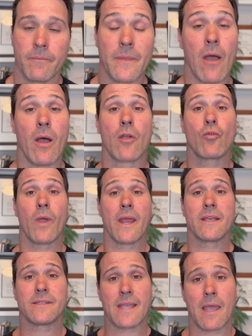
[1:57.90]
Now, a great
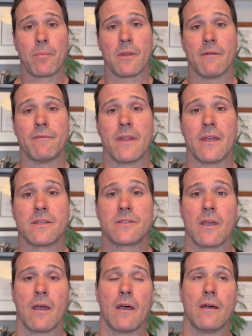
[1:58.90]
example of this,
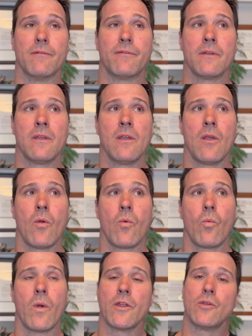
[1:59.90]
of
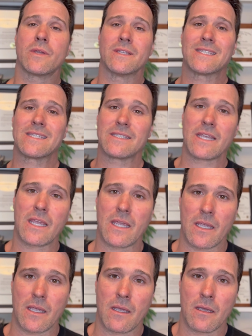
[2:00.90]
where you can see